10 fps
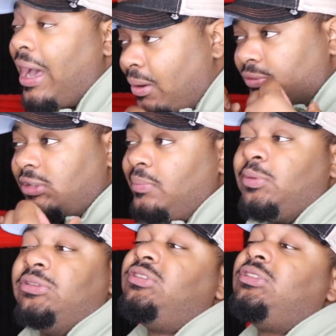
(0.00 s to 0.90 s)
I was
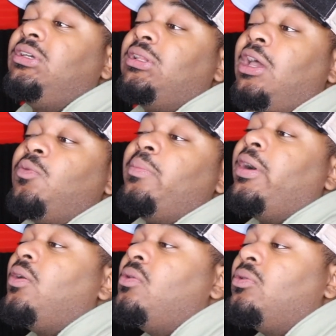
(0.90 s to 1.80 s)
able to see it like with
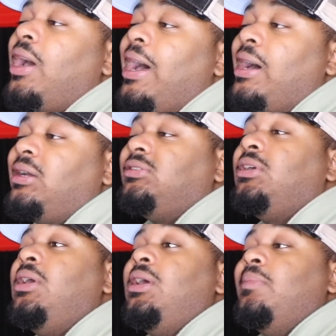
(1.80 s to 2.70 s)
my own eyes,
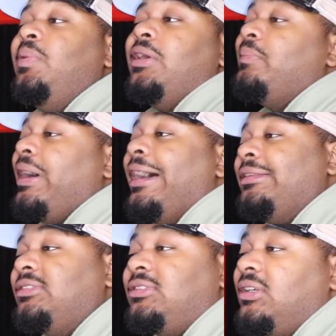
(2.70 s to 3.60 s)
being
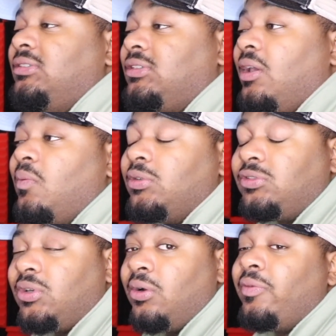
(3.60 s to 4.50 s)
behind the scenes like with
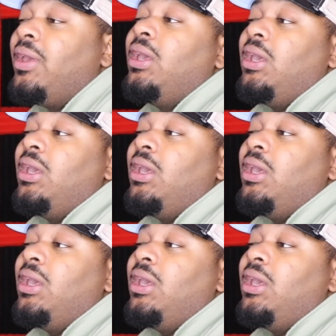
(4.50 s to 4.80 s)
Surf.